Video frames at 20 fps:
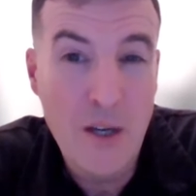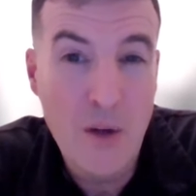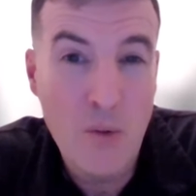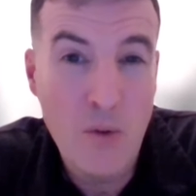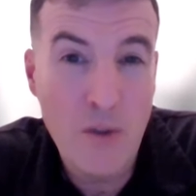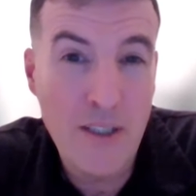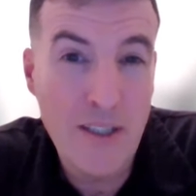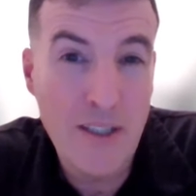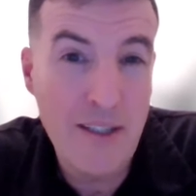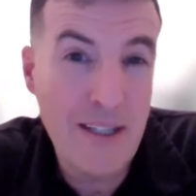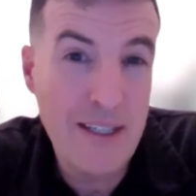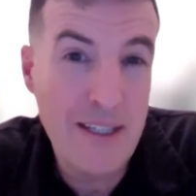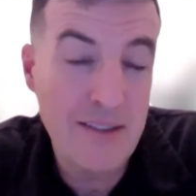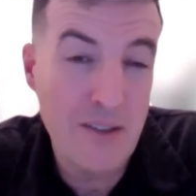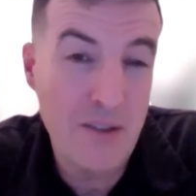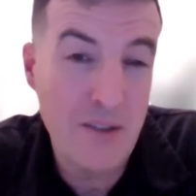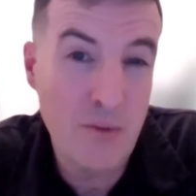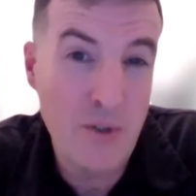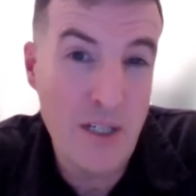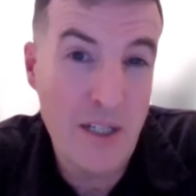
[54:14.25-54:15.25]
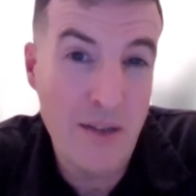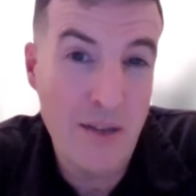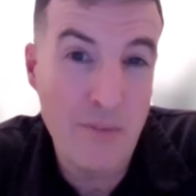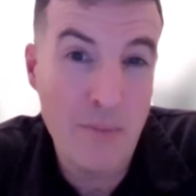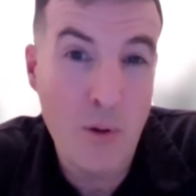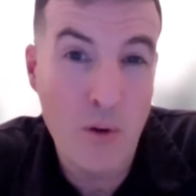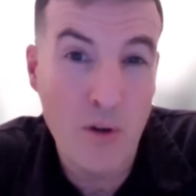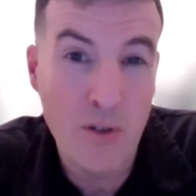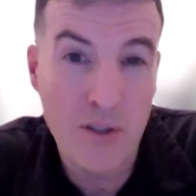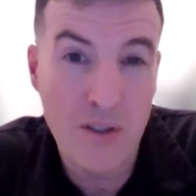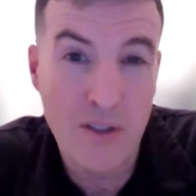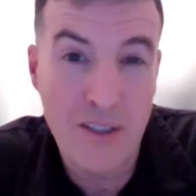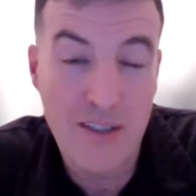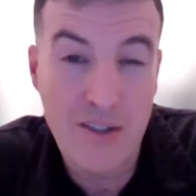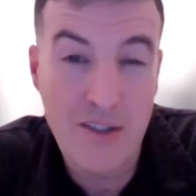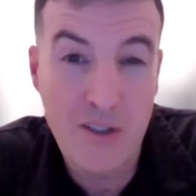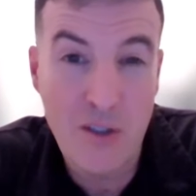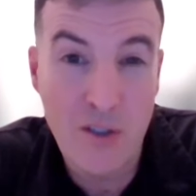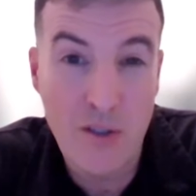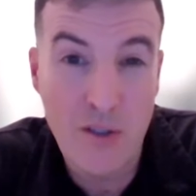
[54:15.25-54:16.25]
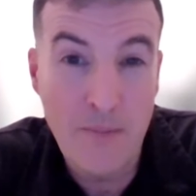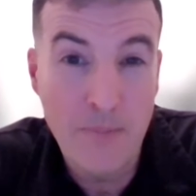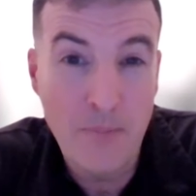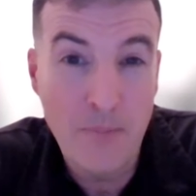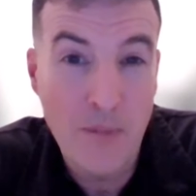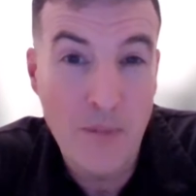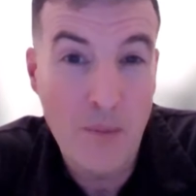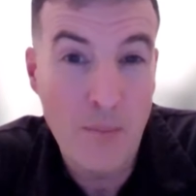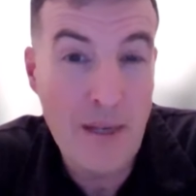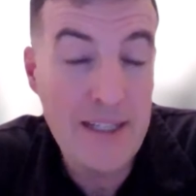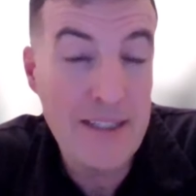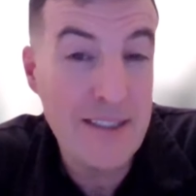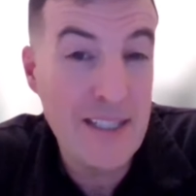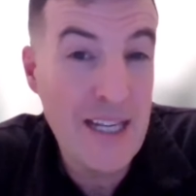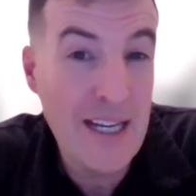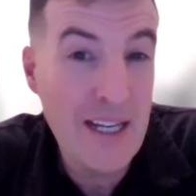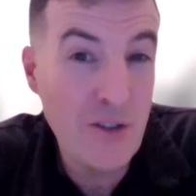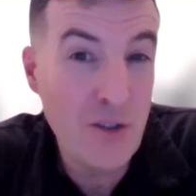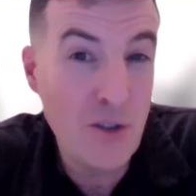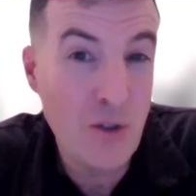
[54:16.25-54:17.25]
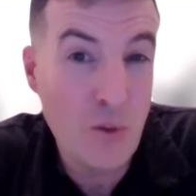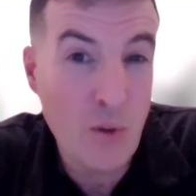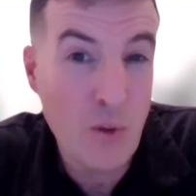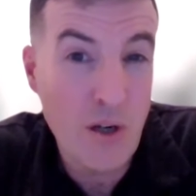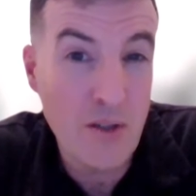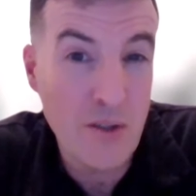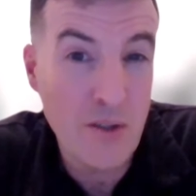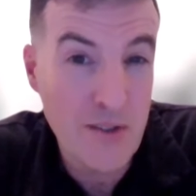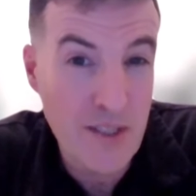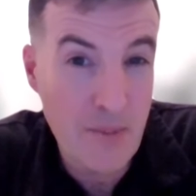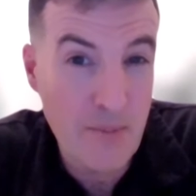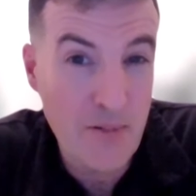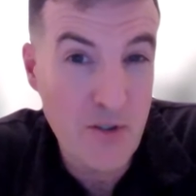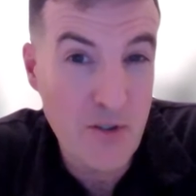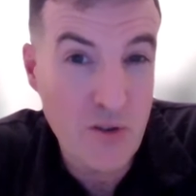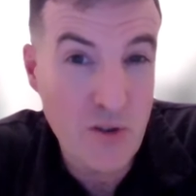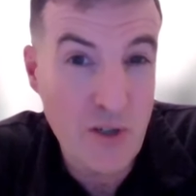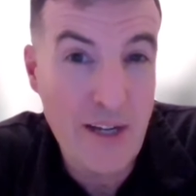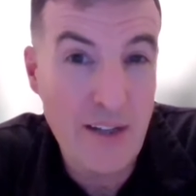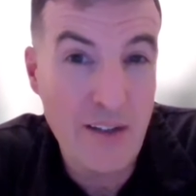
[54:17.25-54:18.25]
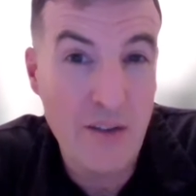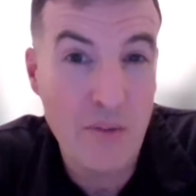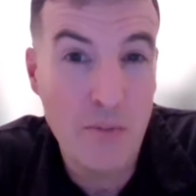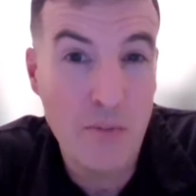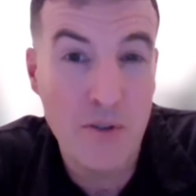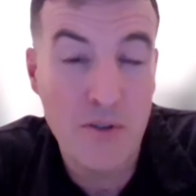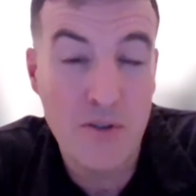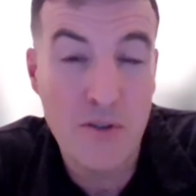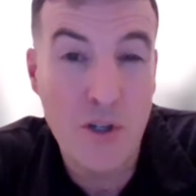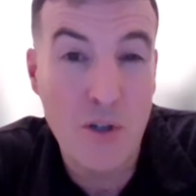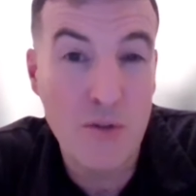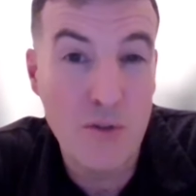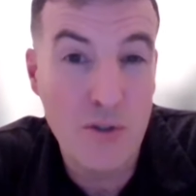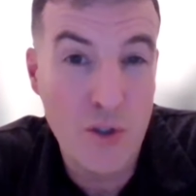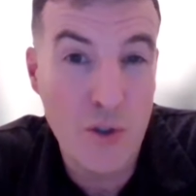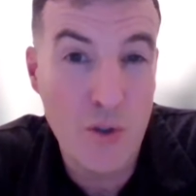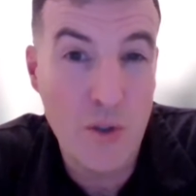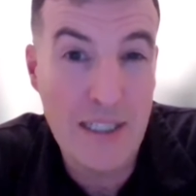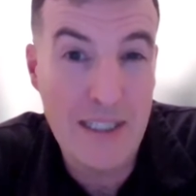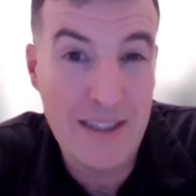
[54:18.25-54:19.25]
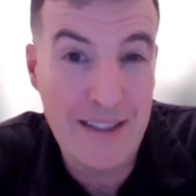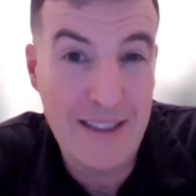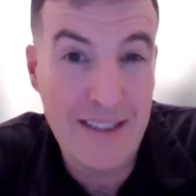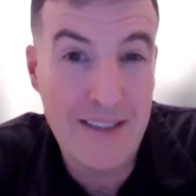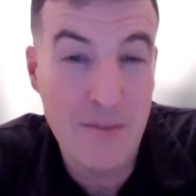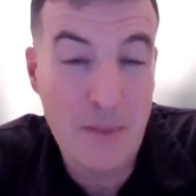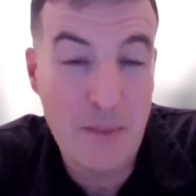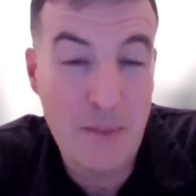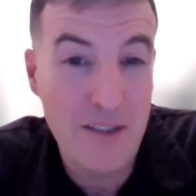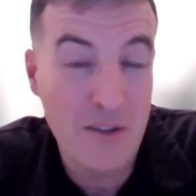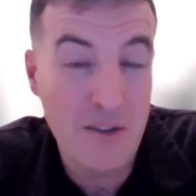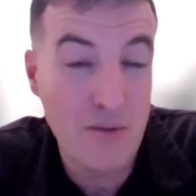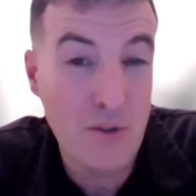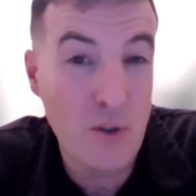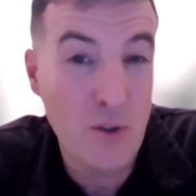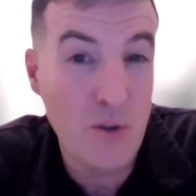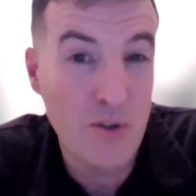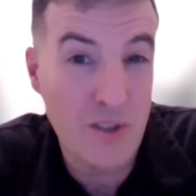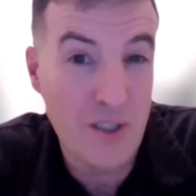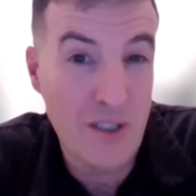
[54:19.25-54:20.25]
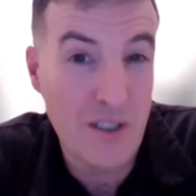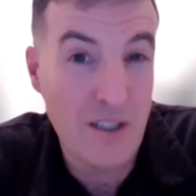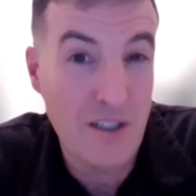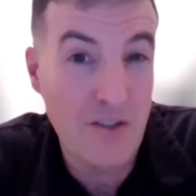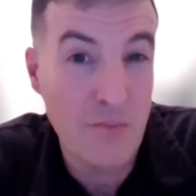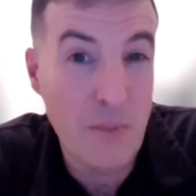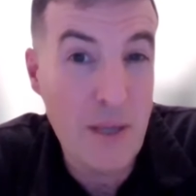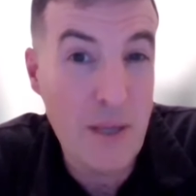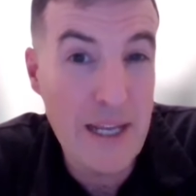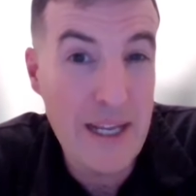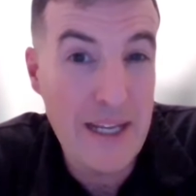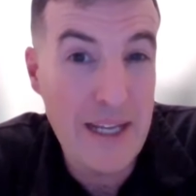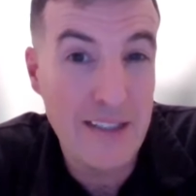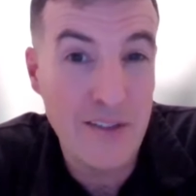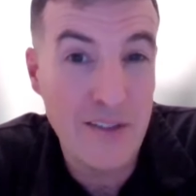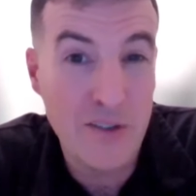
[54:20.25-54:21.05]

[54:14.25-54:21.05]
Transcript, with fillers: One of the things that's really important is to maintain your quadriceps strength, but don't do it at the expense of causing a lot of pain.